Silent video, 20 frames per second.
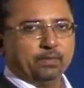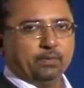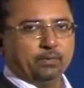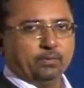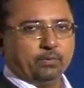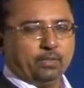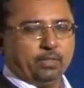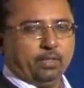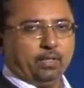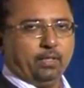
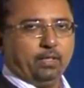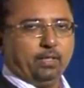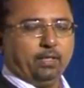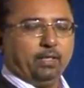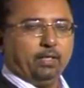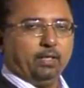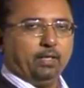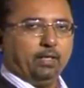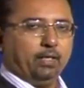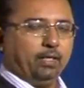Okay,
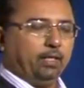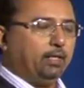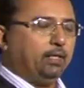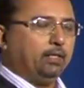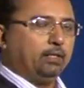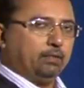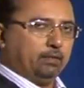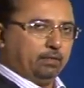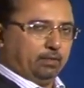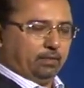and
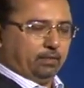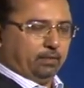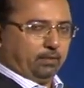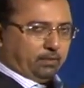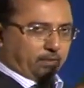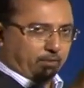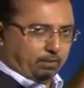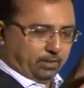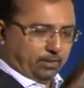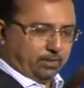
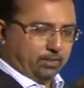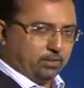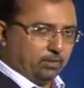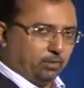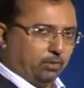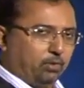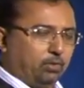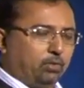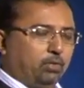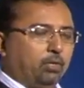this
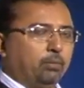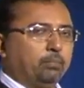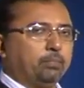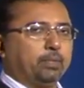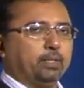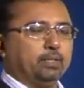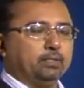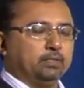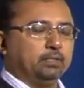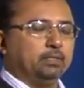all
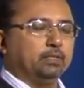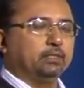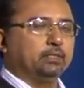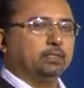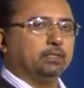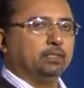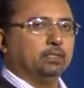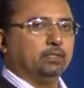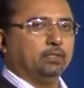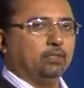operates in a
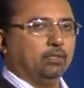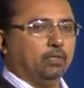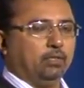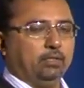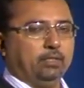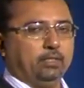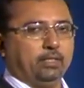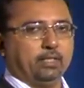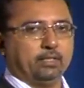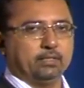certain
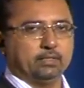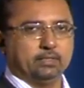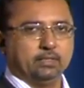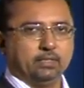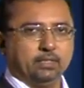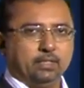context.